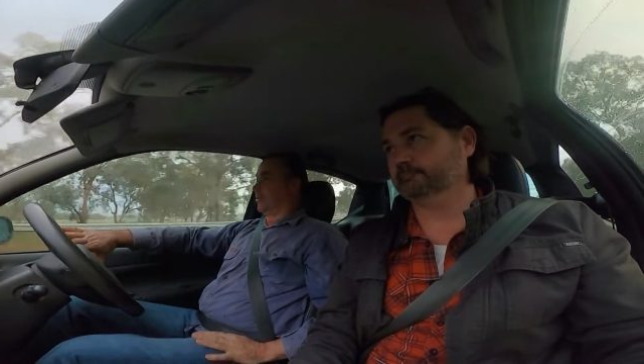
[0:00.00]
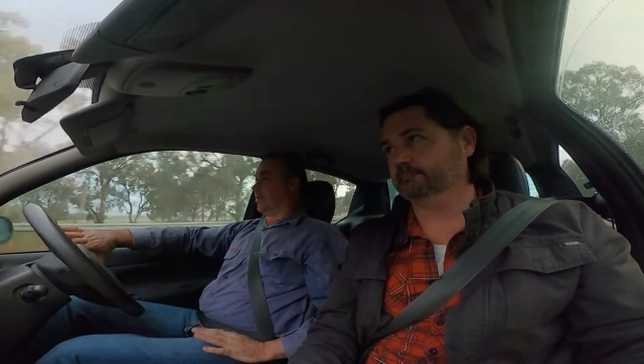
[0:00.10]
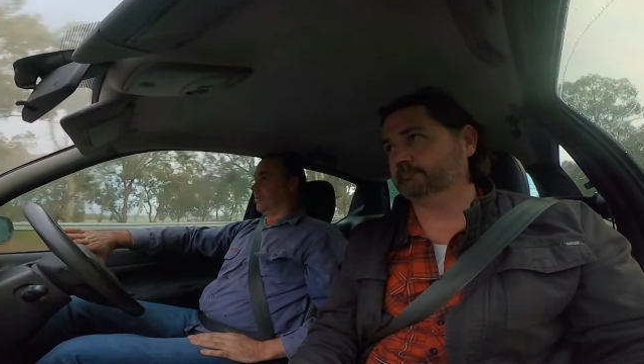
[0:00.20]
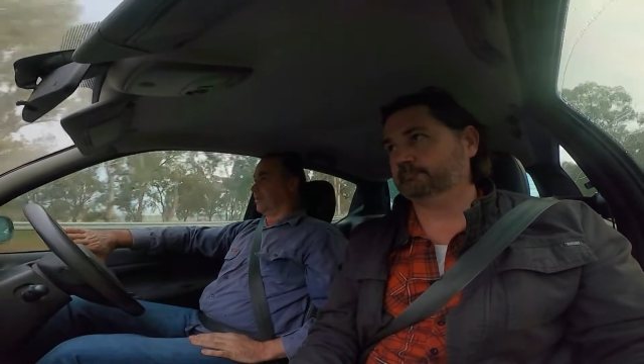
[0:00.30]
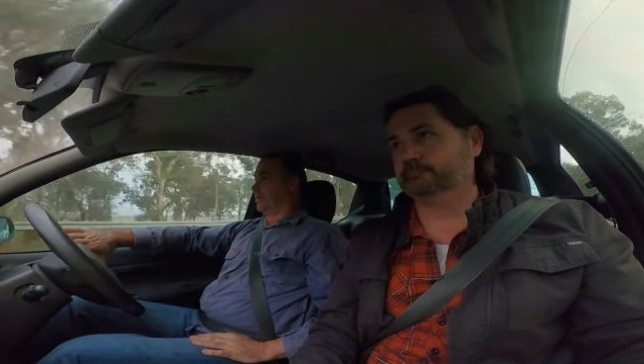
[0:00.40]

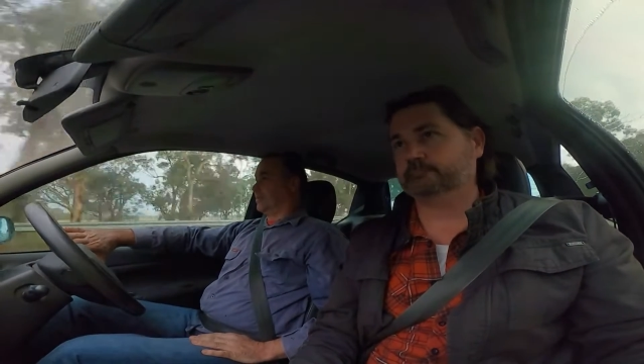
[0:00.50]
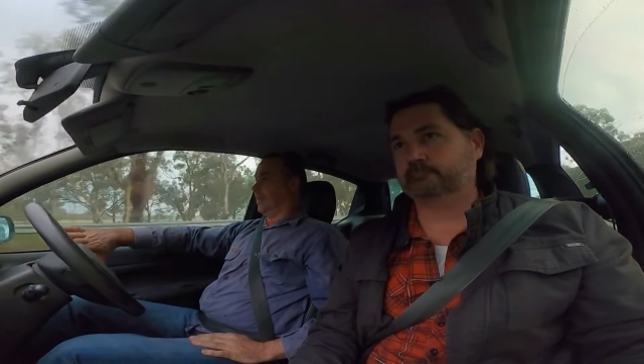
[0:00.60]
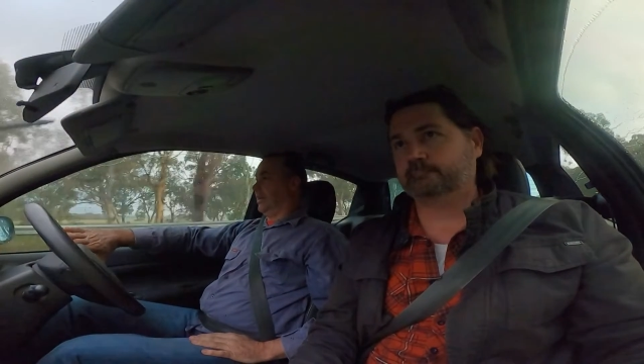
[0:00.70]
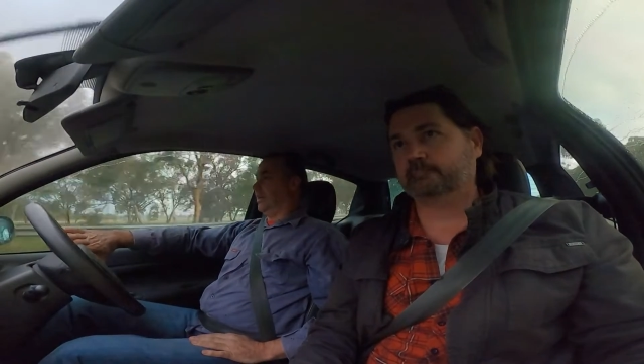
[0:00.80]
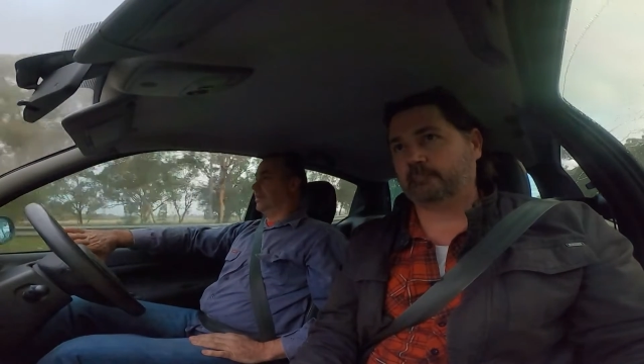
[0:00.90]
3:30
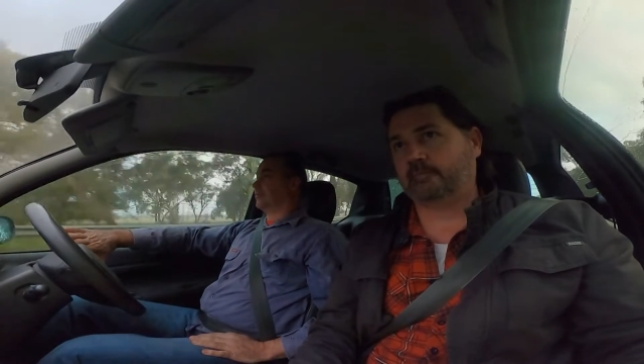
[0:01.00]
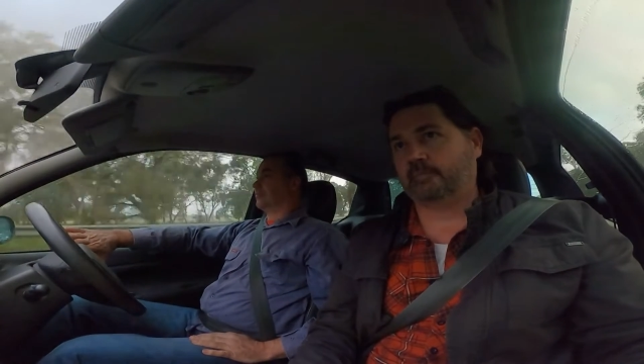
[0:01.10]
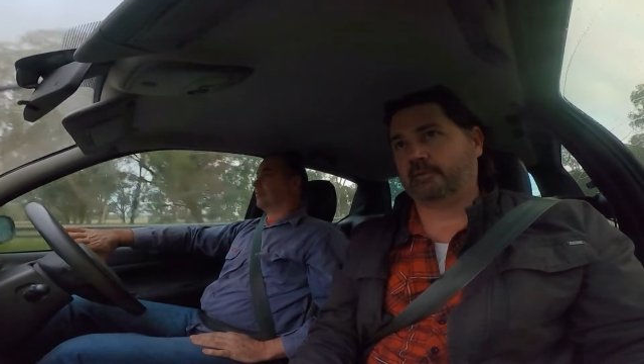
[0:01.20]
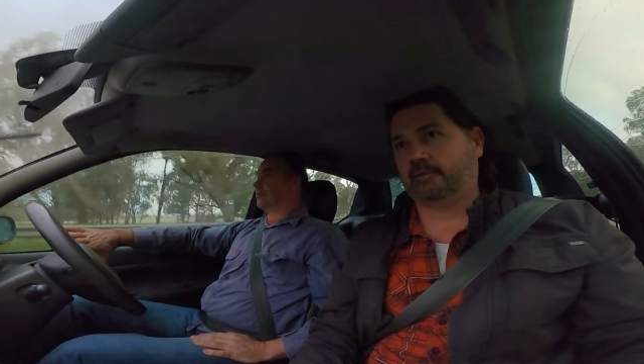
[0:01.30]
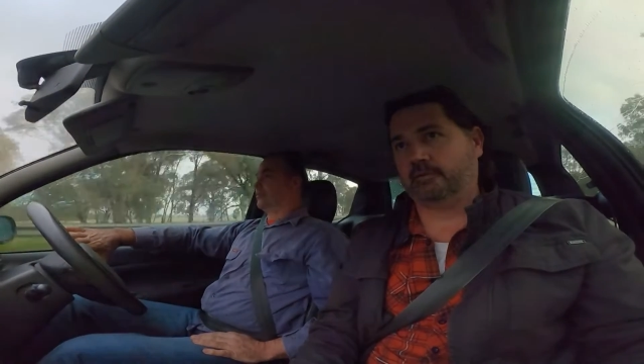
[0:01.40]
start.
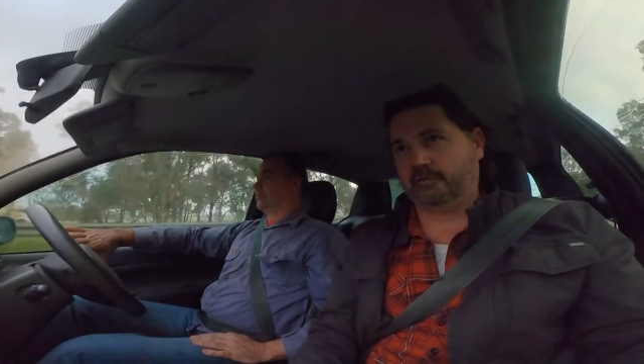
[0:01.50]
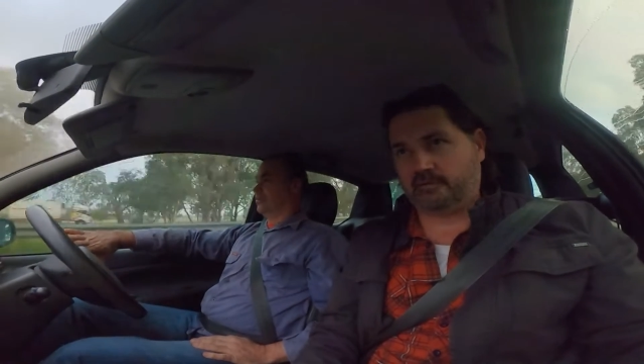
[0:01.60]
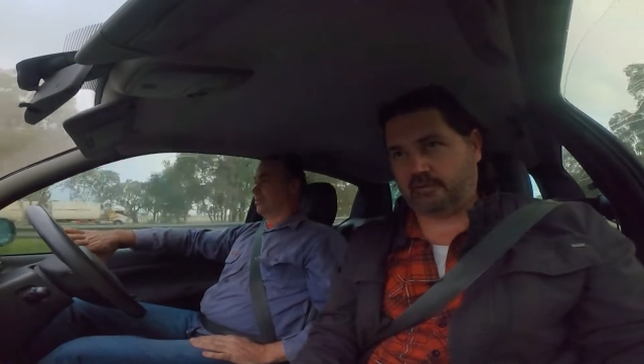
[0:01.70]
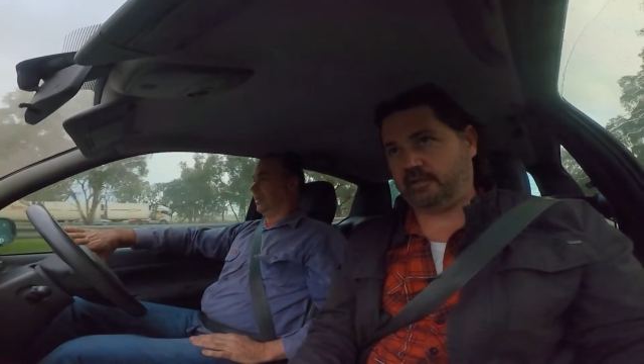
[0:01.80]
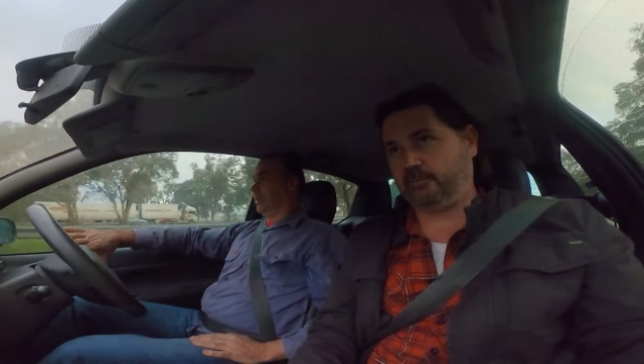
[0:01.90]

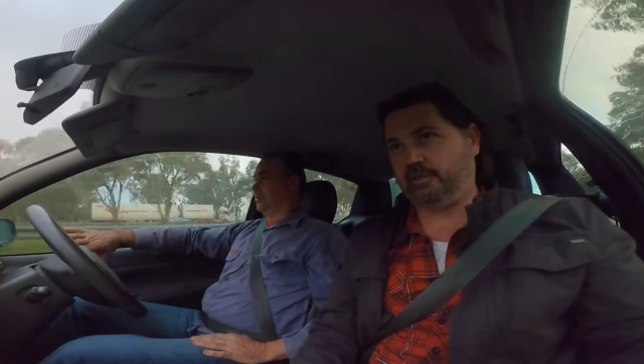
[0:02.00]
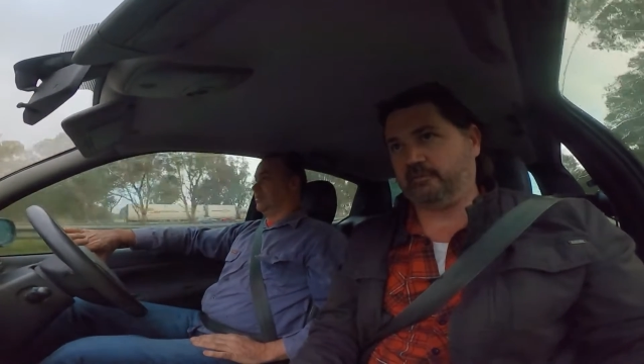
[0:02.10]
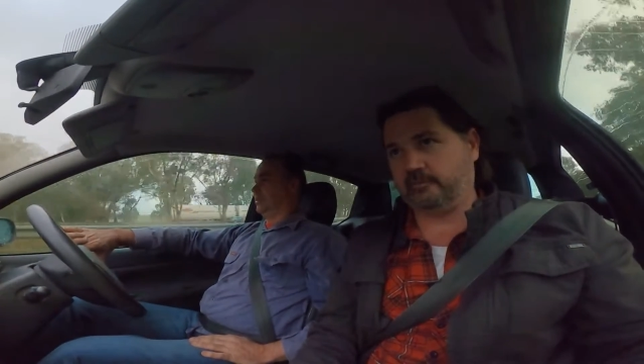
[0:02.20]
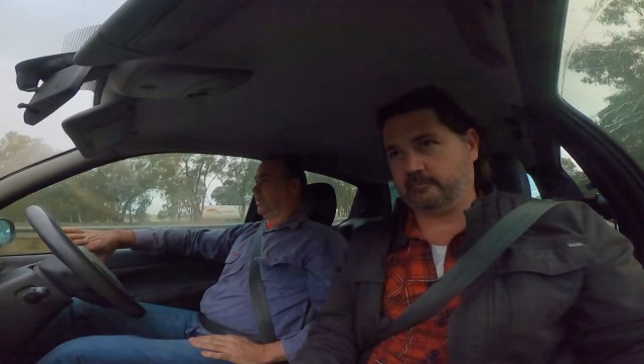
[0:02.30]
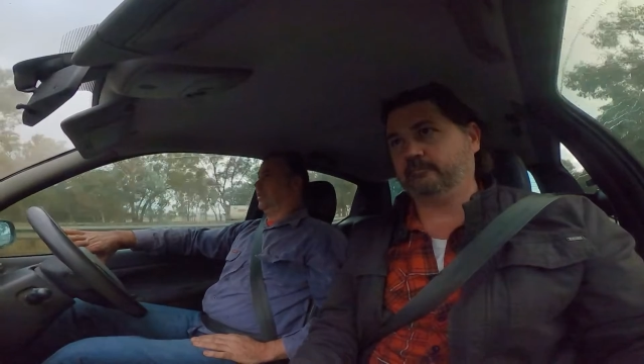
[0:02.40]
2
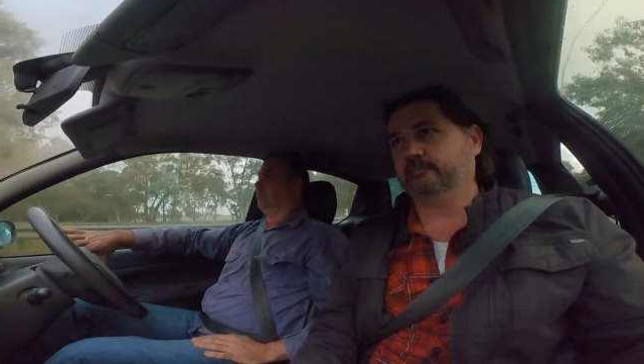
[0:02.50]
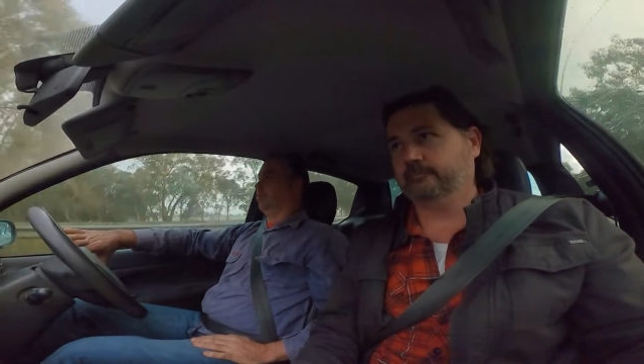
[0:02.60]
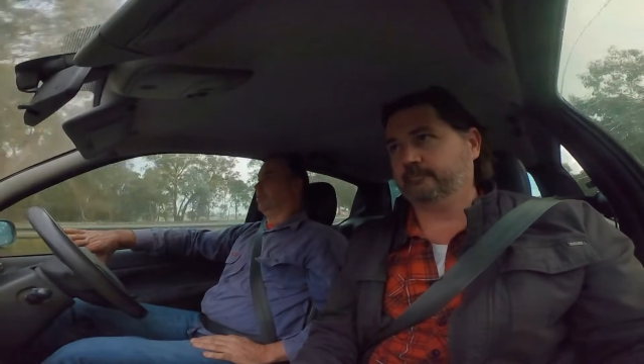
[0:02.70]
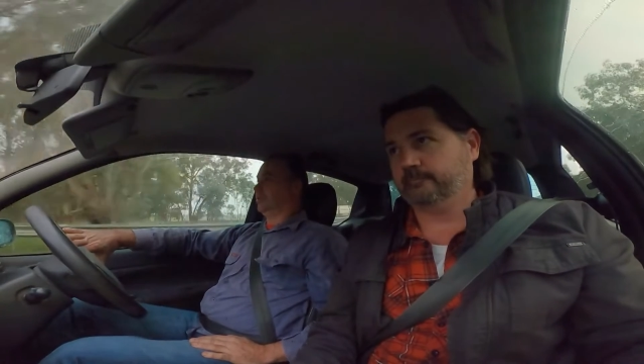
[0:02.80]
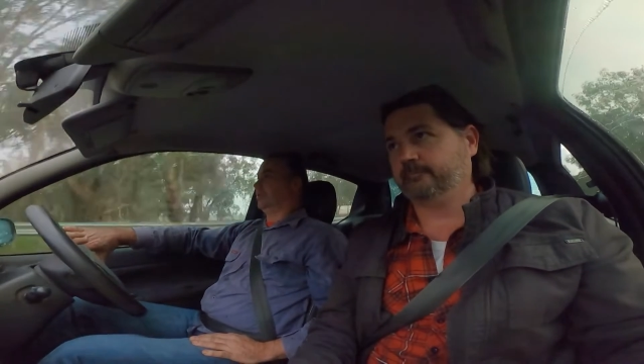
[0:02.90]
hours at the
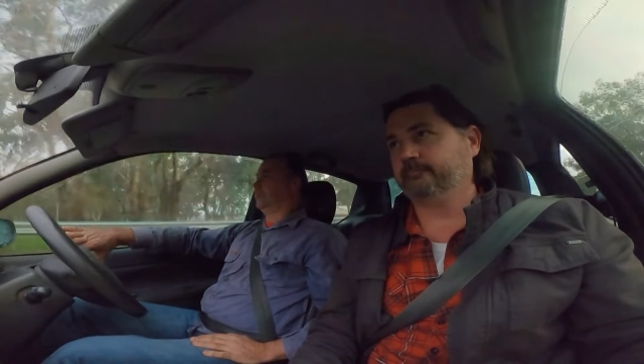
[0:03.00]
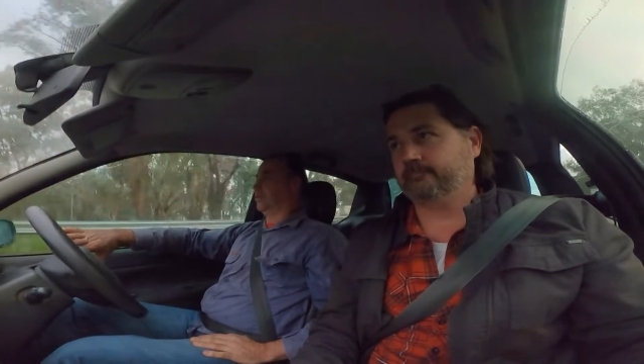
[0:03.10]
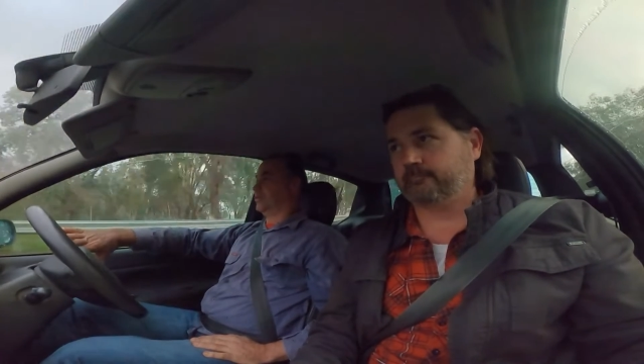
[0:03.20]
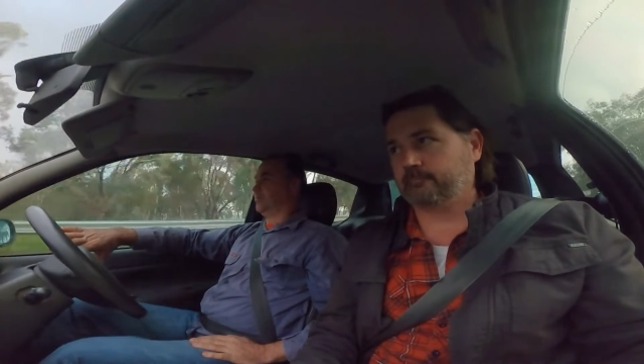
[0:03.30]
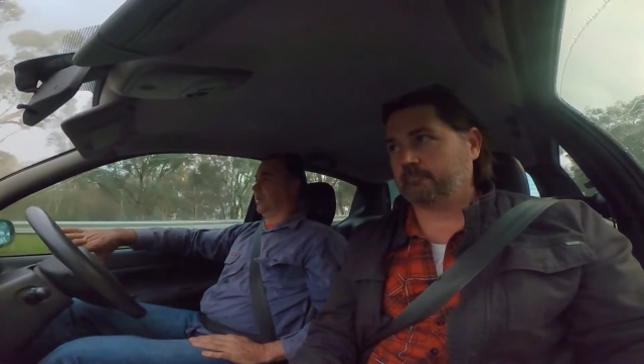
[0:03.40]
airport. I
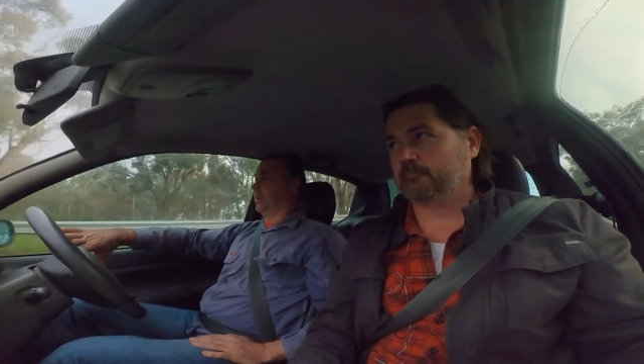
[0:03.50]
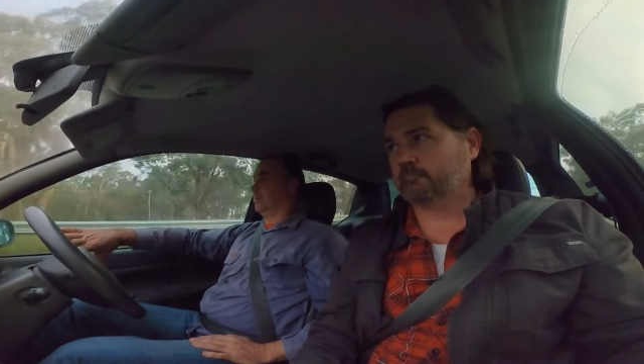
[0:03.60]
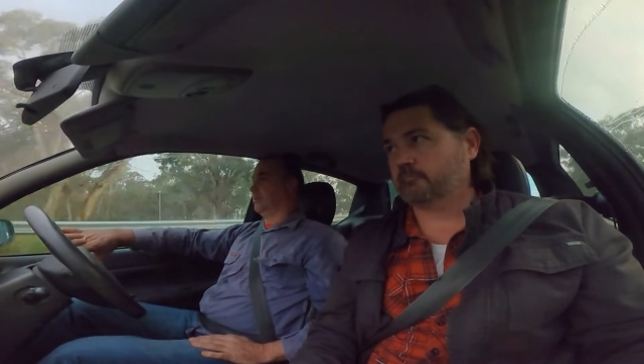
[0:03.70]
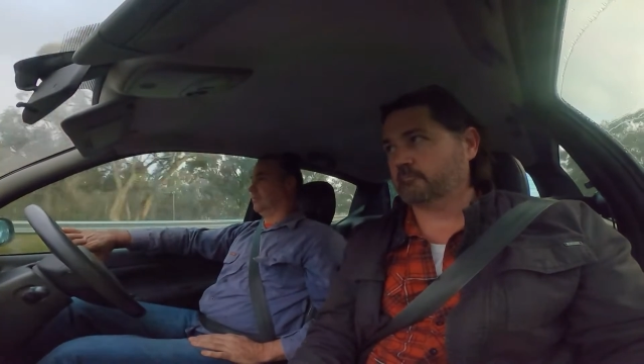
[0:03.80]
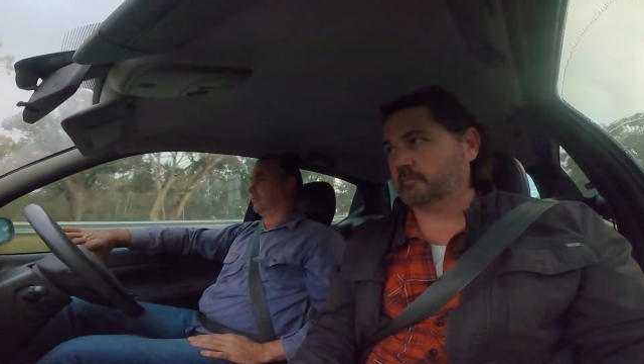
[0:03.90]
didn't want to spend.